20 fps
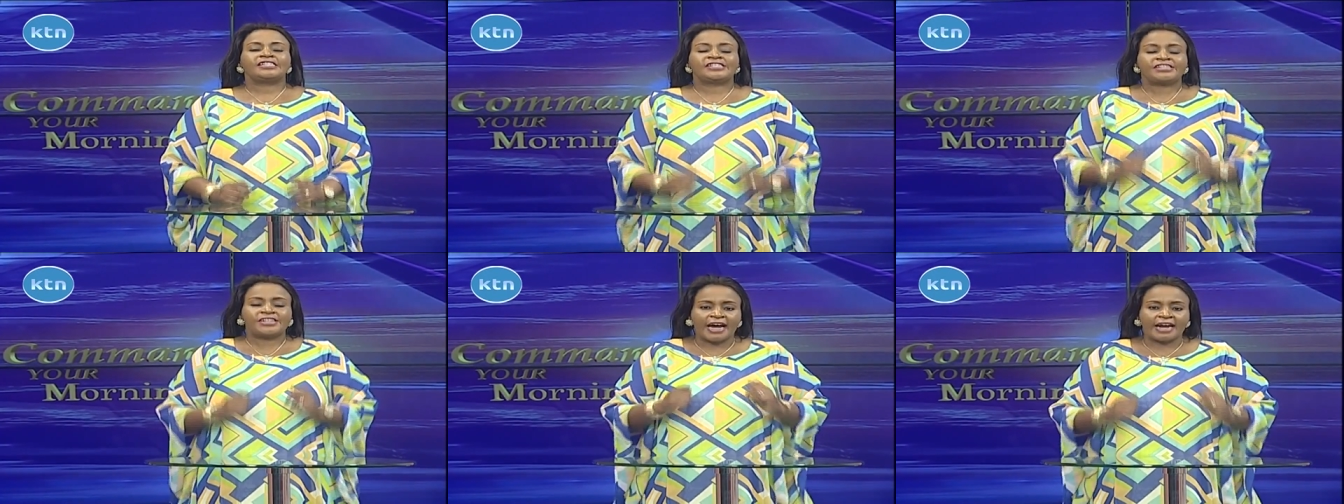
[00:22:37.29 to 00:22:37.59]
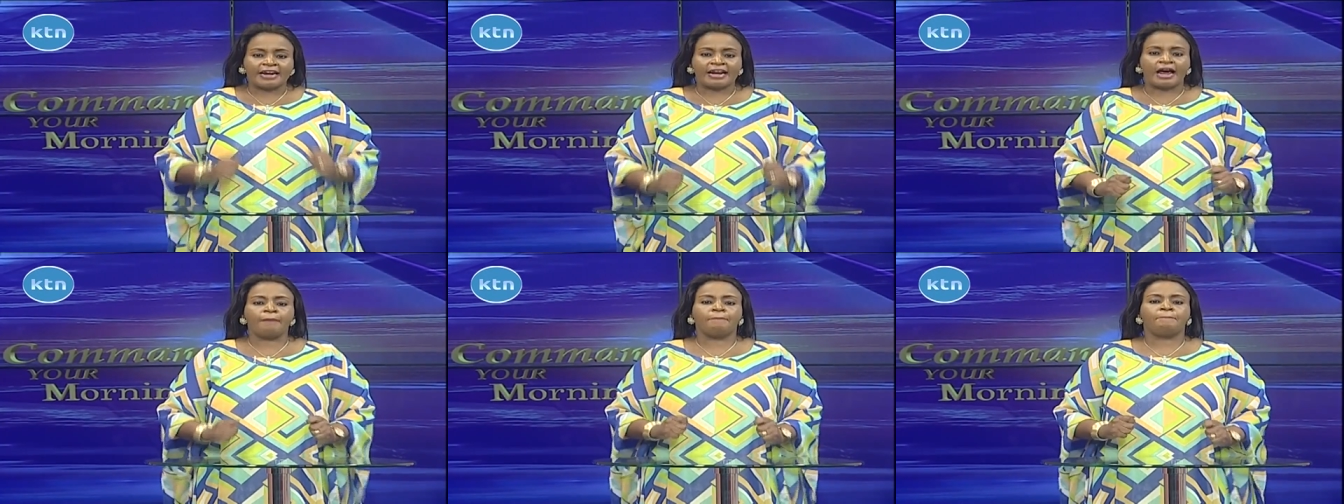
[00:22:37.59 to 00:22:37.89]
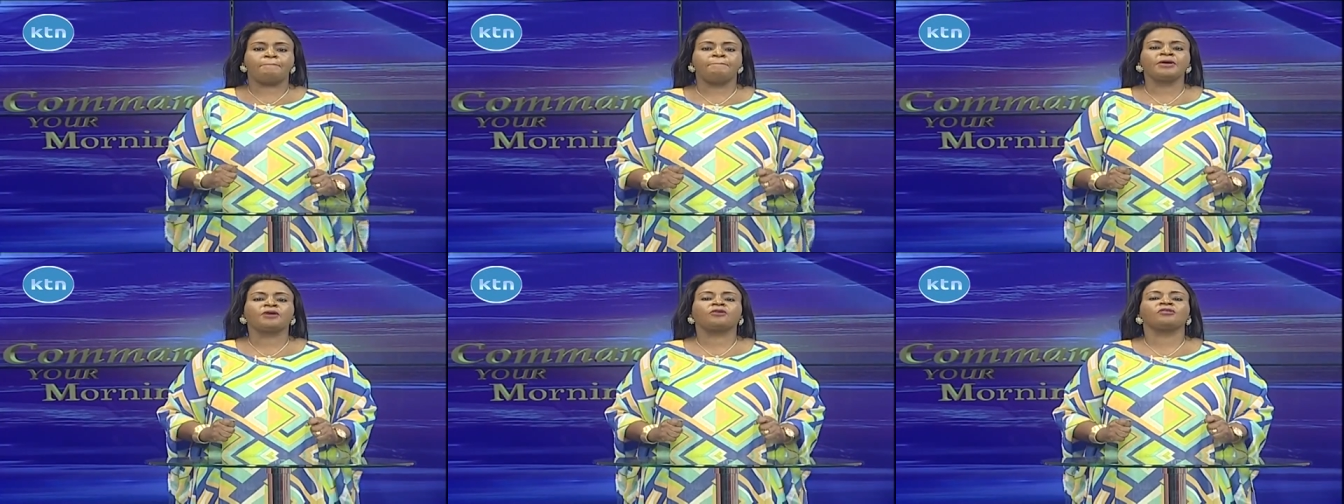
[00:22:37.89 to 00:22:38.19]
Cheer up
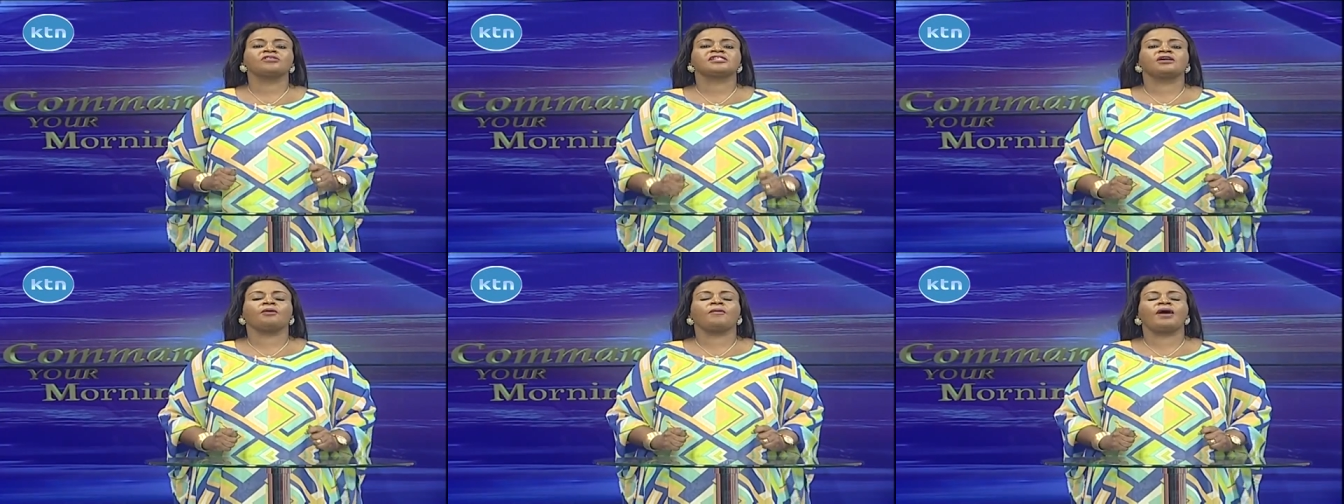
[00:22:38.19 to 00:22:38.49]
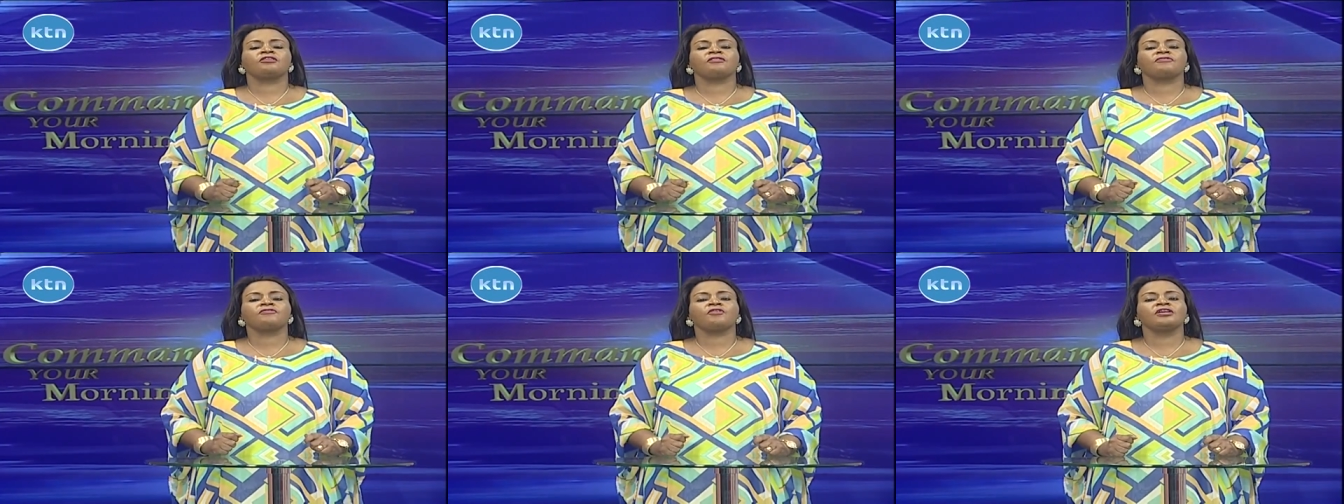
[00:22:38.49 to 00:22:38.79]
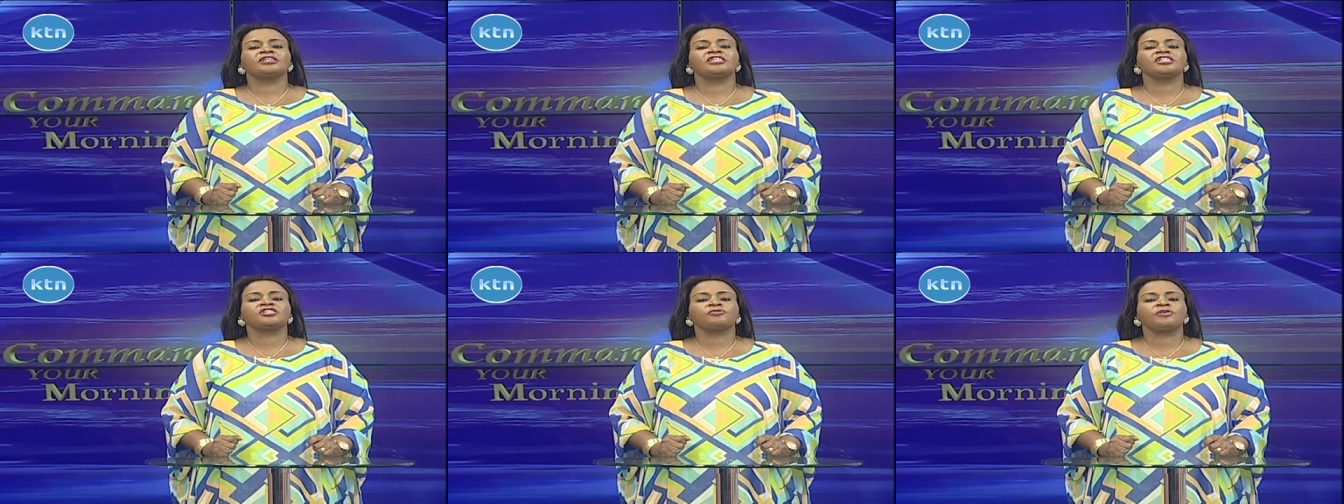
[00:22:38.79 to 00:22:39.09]
because the word of
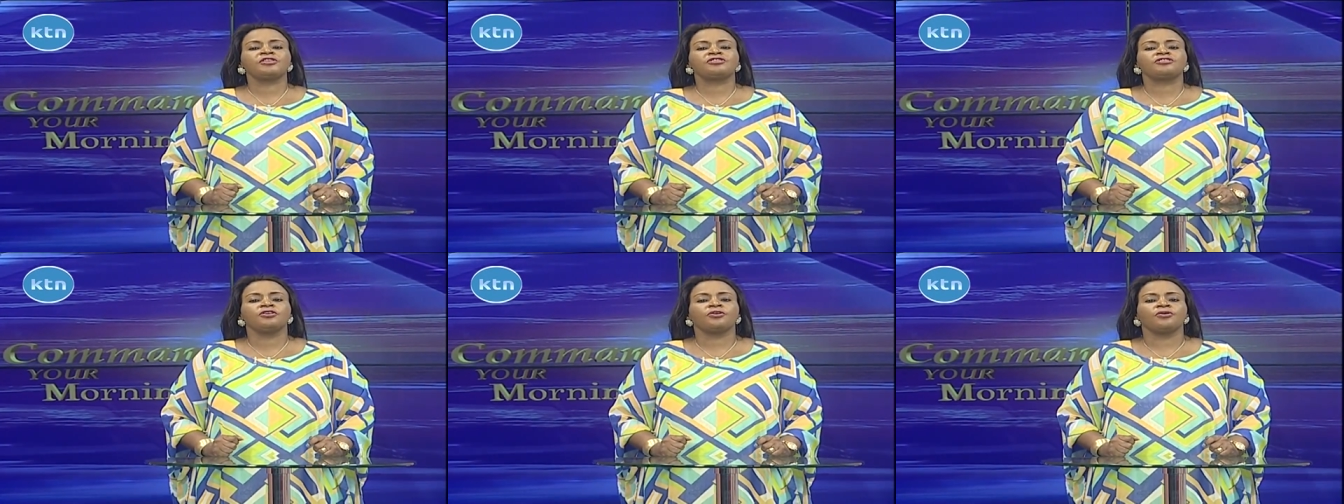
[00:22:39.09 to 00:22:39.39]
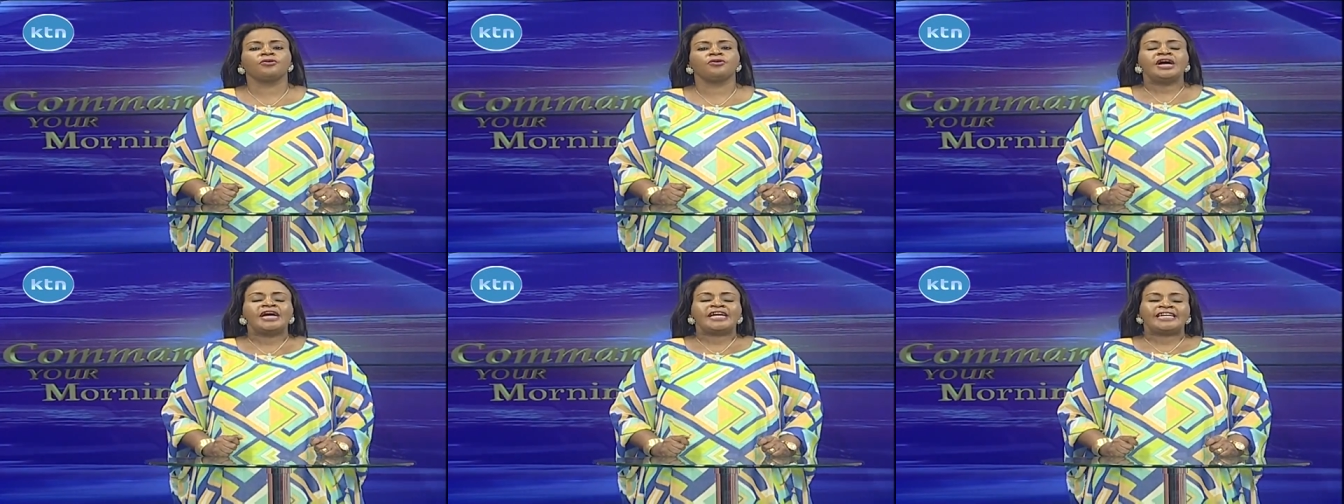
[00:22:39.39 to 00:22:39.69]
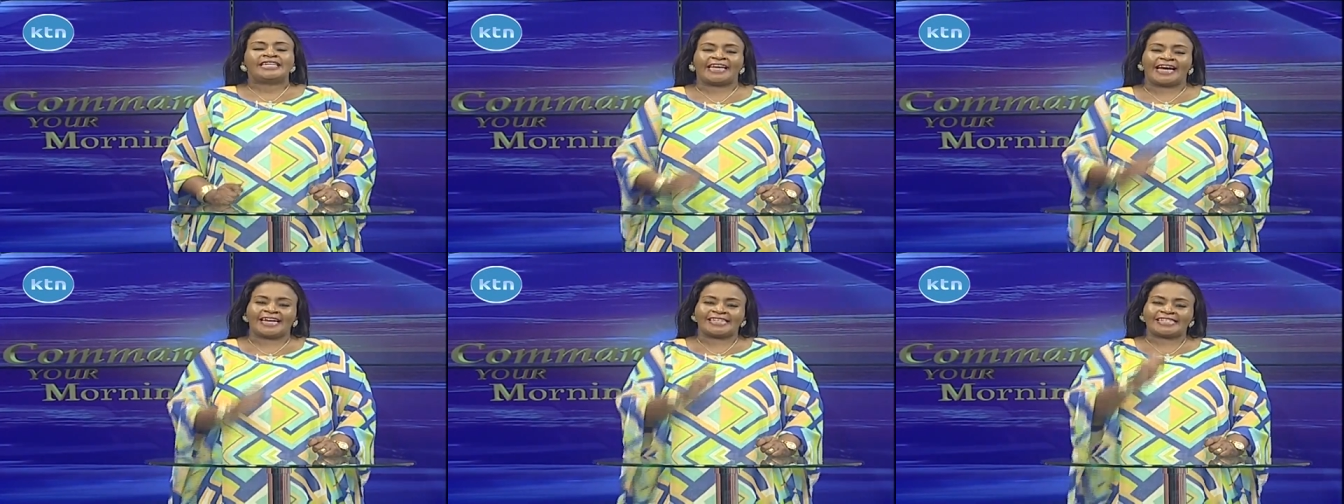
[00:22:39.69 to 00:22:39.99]
God is with you.
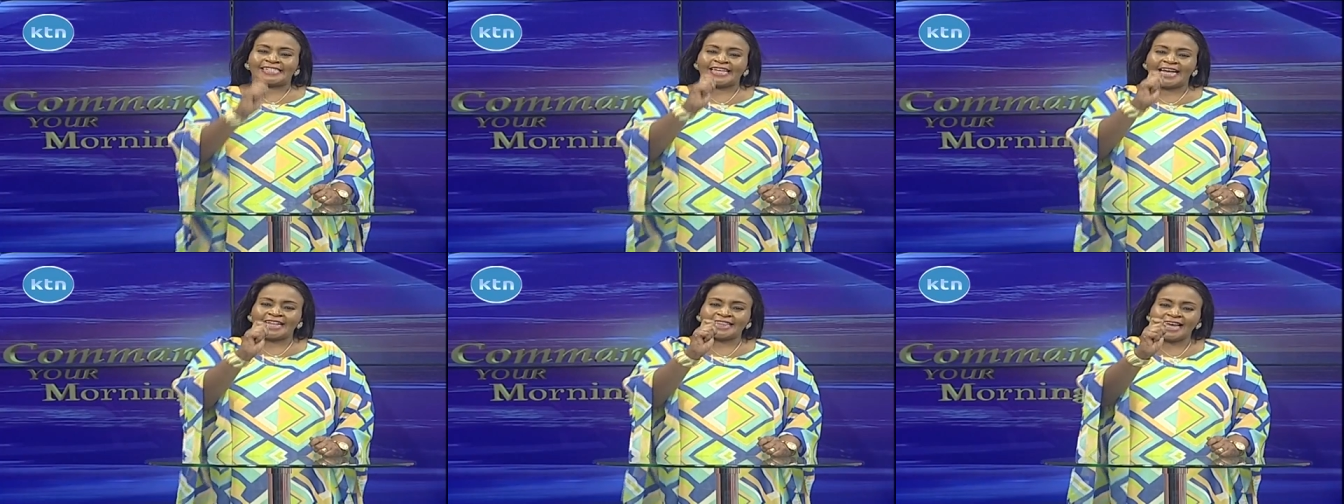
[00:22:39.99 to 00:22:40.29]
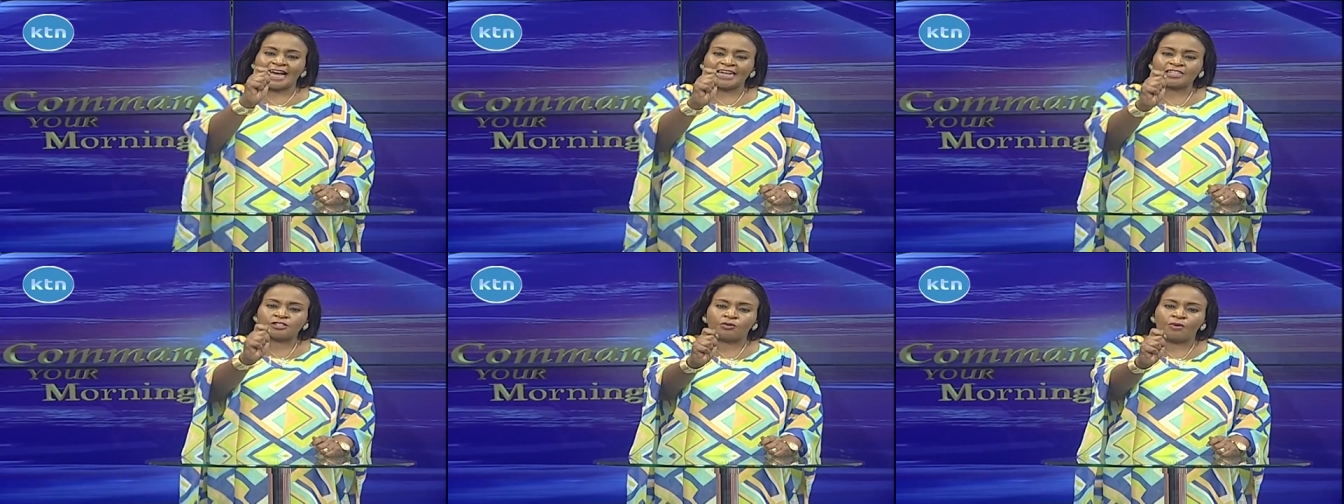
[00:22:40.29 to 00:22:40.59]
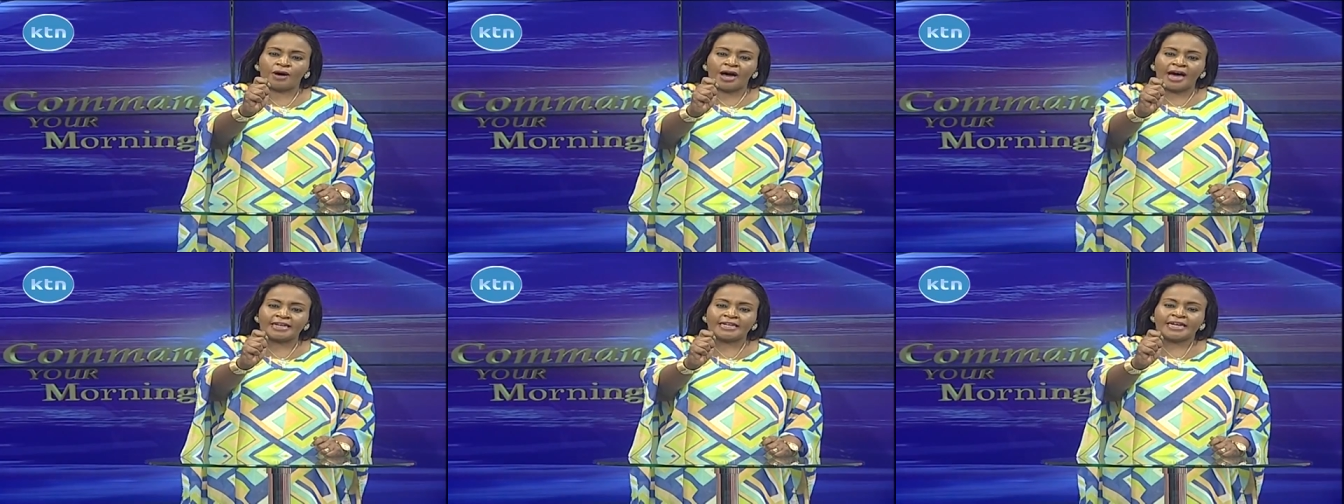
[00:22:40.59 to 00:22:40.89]
He has sent that
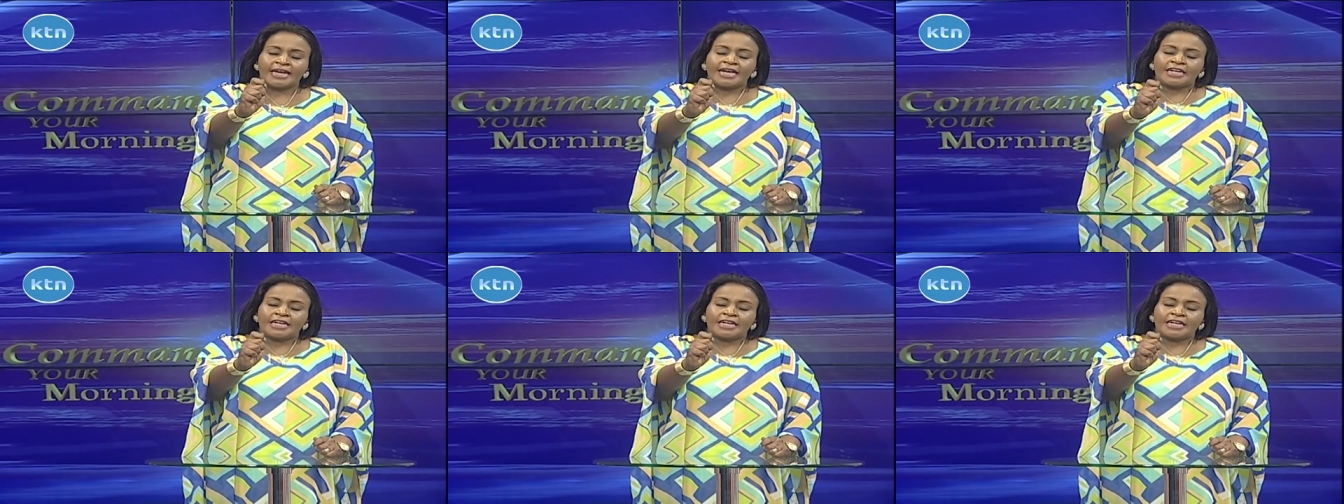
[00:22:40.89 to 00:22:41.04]
word